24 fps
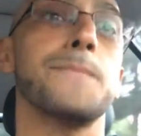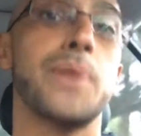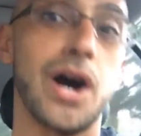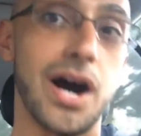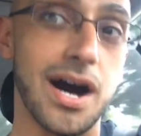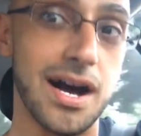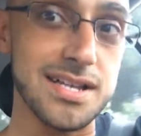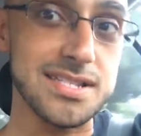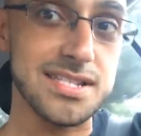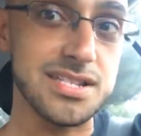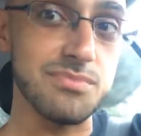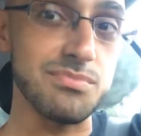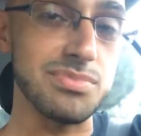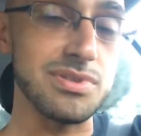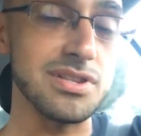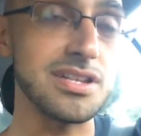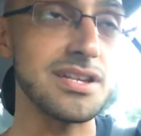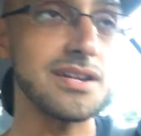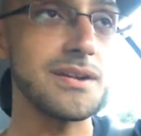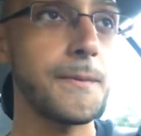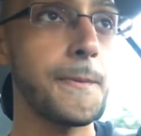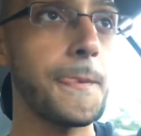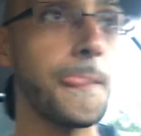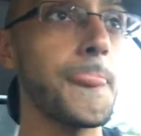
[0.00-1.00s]

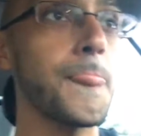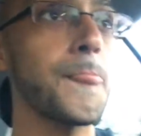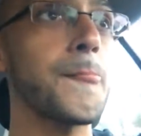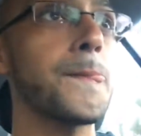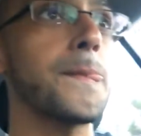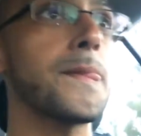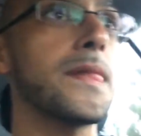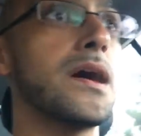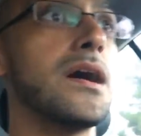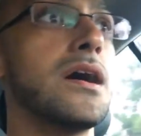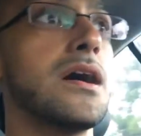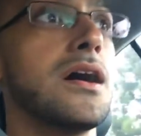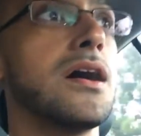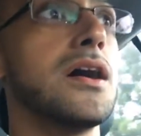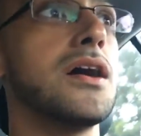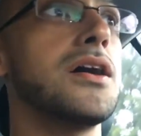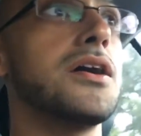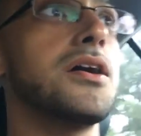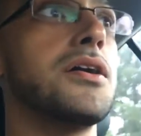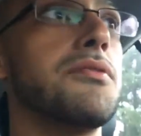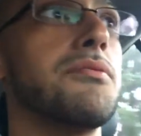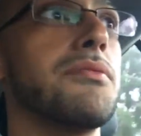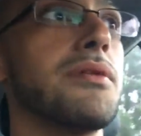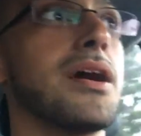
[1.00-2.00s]
Possibly.
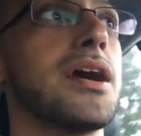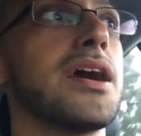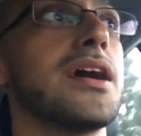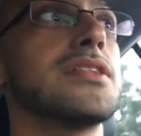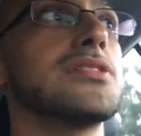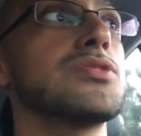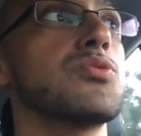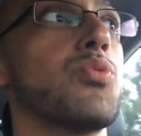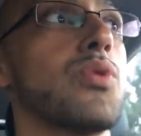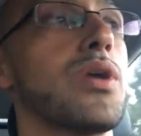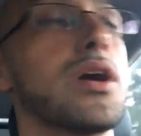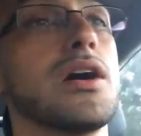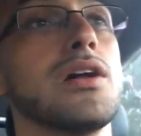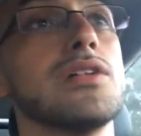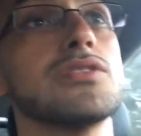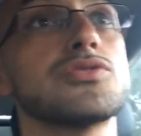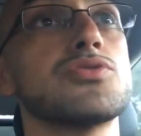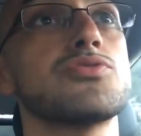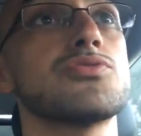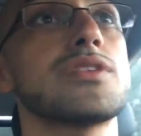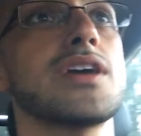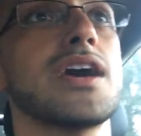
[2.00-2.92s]
And the way I'll do